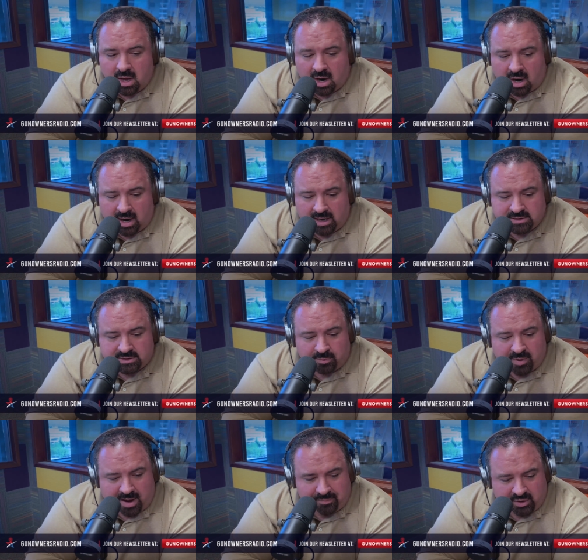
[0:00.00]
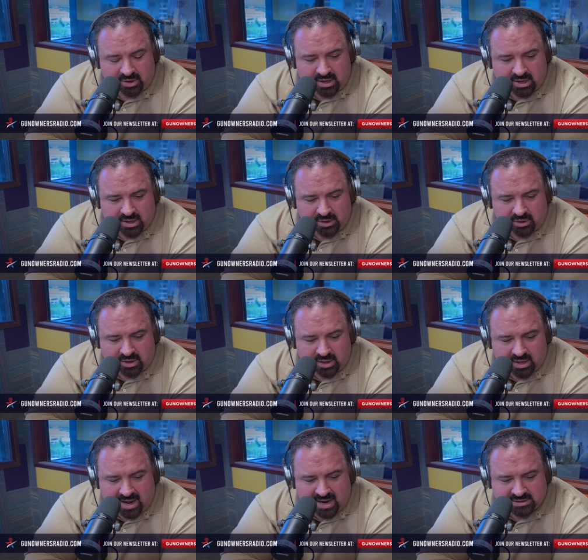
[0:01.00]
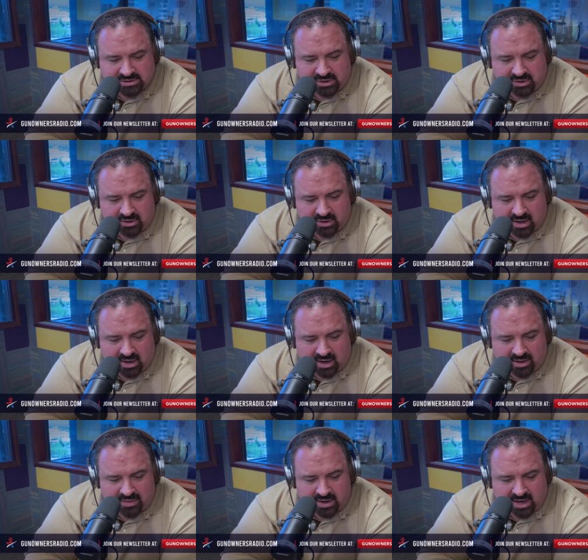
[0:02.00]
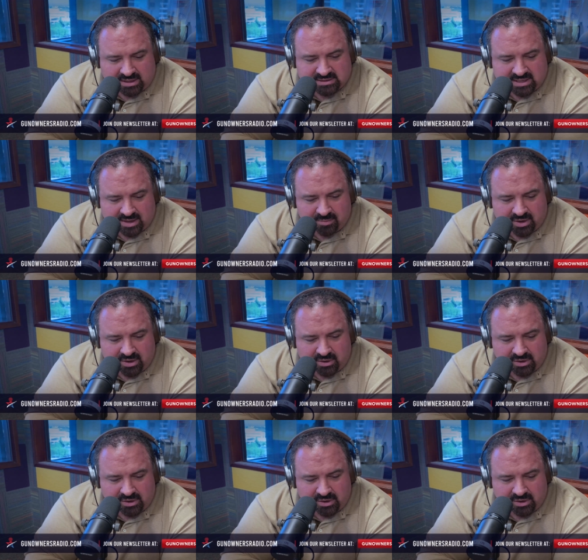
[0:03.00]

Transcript: All right, so Pop, you're gonna you're gonna ask your uh, the next segment here.